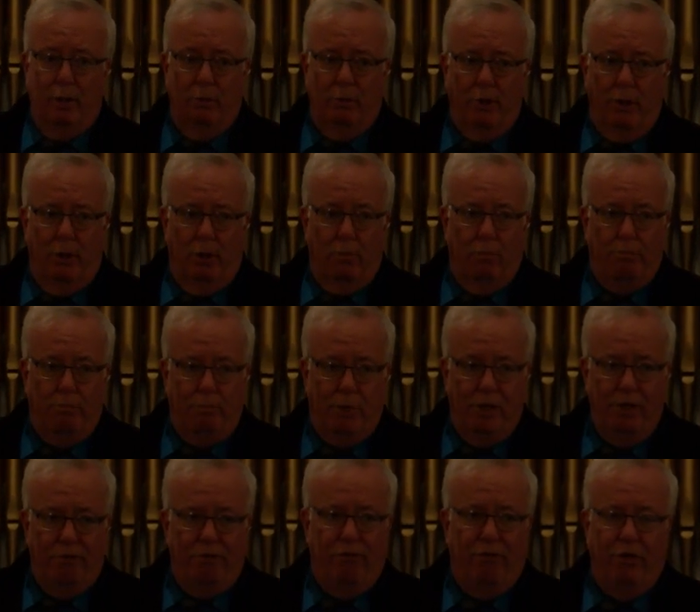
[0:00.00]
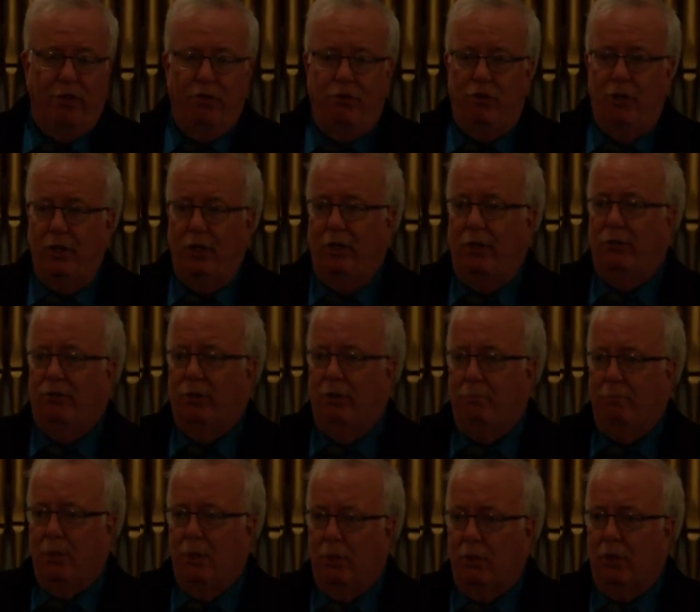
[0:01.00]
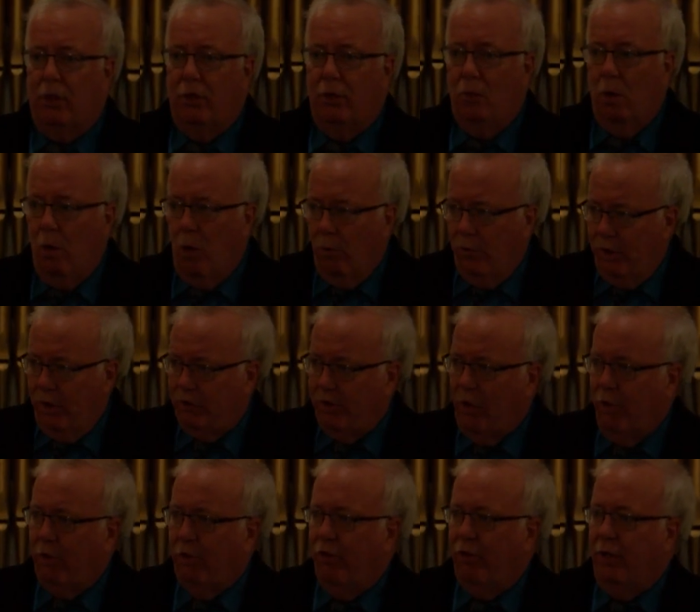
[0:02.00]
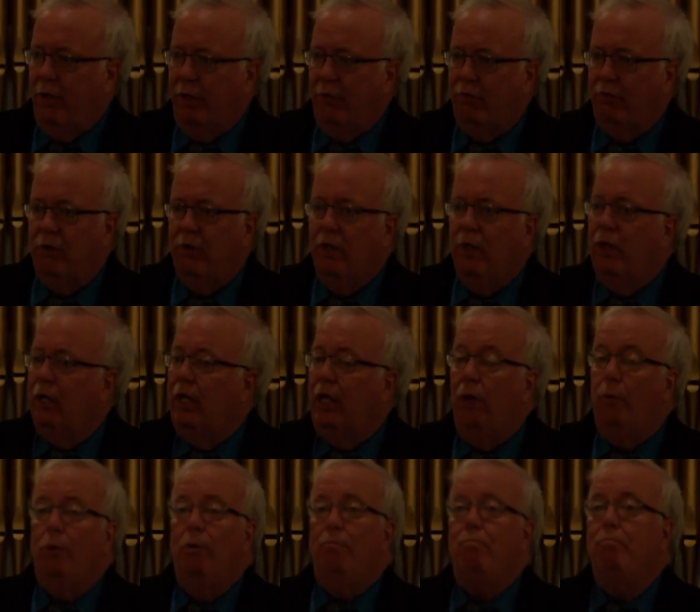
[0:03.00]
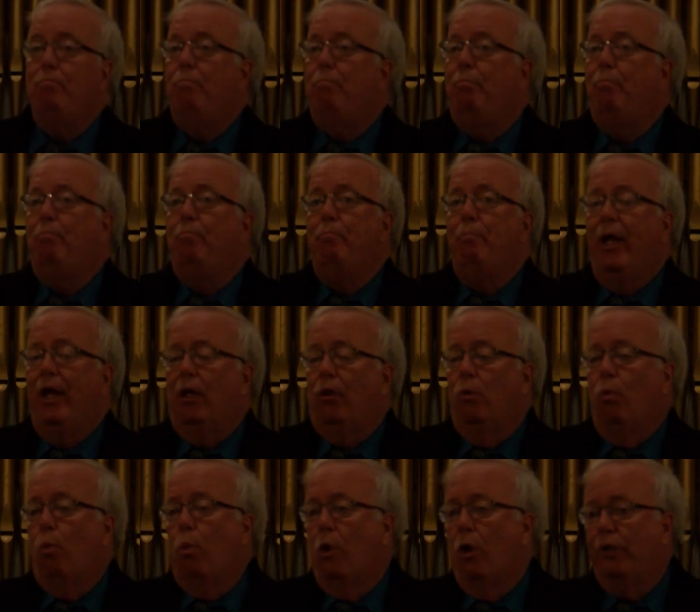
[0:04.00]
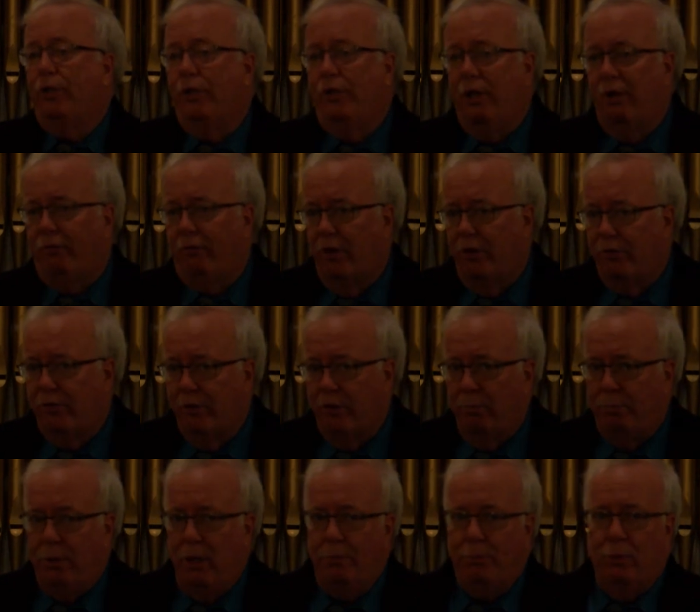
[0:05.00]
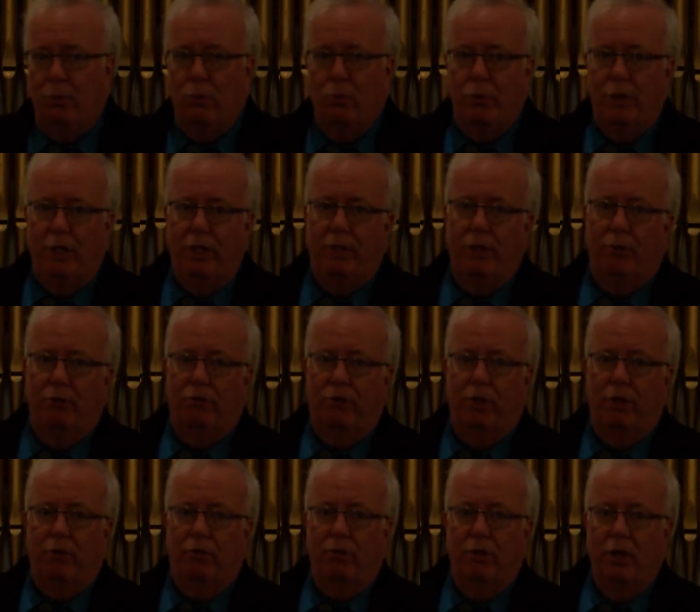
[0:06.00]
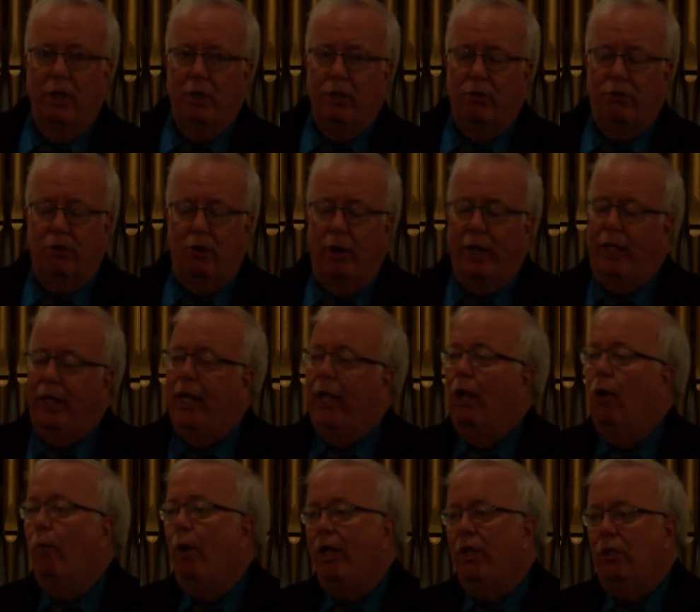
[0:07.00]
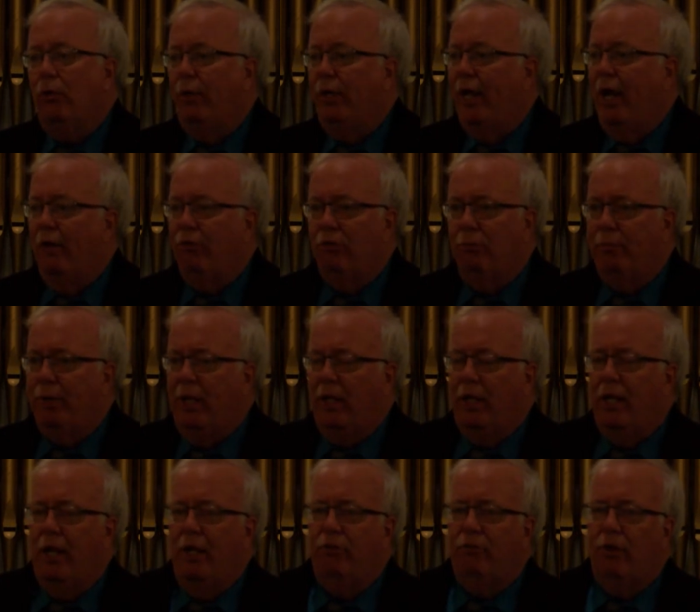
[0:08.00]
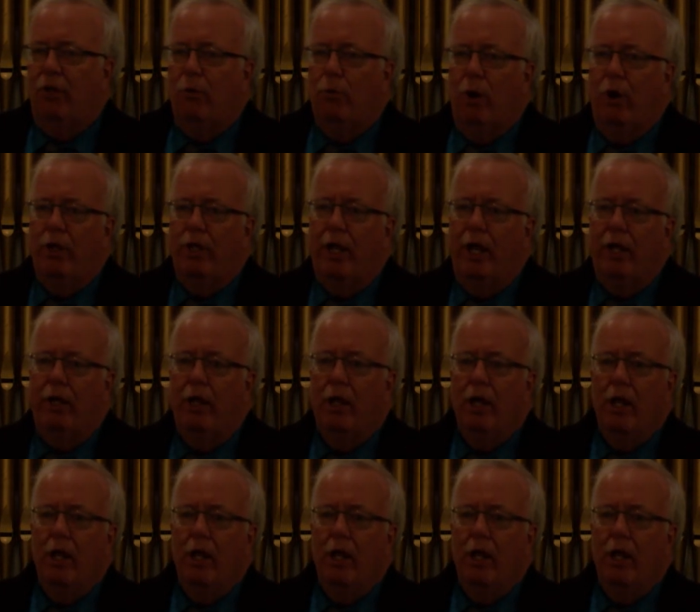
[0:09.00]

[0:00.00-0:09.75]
beef and cheese and milk and all these other things, it would make a world of difference to the people who need those things. So I can't wait to announce it, but I can't say where yet